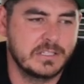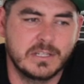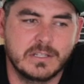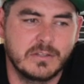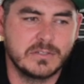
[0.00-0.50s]

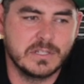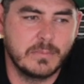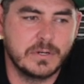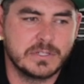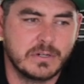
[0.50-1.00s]
those
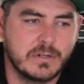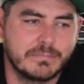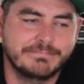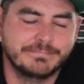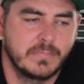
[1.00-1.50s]
numbers
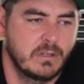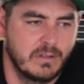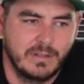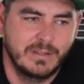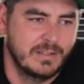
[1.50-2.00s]
are
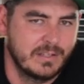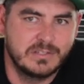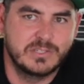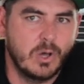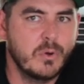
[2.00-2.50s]

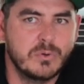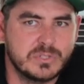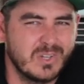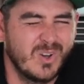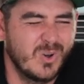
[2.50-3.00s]

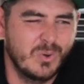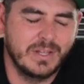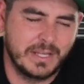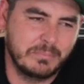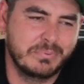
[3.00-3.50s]

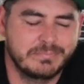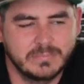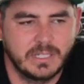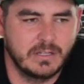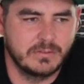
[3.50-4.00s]
so, like,
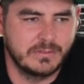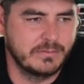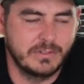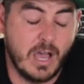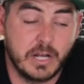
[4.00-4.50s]
you know,
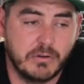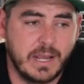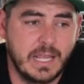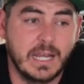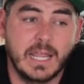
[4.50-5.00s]
not
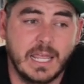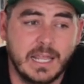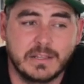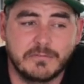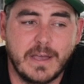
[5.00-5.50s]
great.
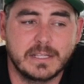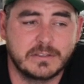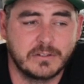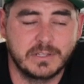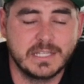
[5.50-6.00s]
And the fact
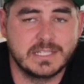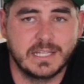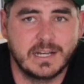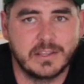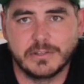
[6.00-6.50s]
that they're
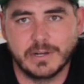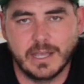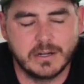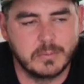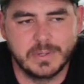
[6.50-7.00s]
listing it at
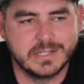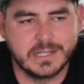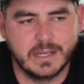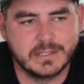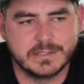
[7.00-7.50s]
3,800
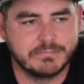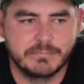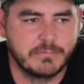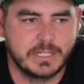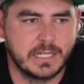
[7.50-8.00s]
PSI is
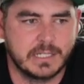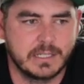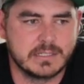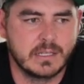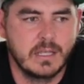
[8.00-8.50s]

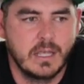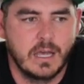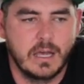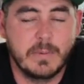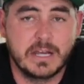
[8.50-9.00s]
ridiculous.
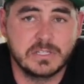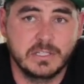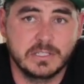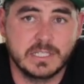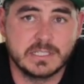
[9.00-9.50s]
I
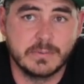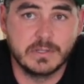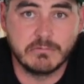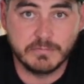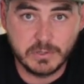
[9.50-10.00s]
actually looked at some
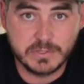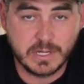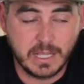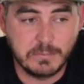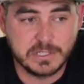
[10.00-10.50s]
of the reviews
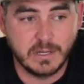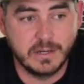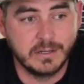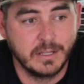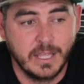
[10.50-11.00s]
on
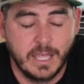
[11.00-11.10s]
Amazon,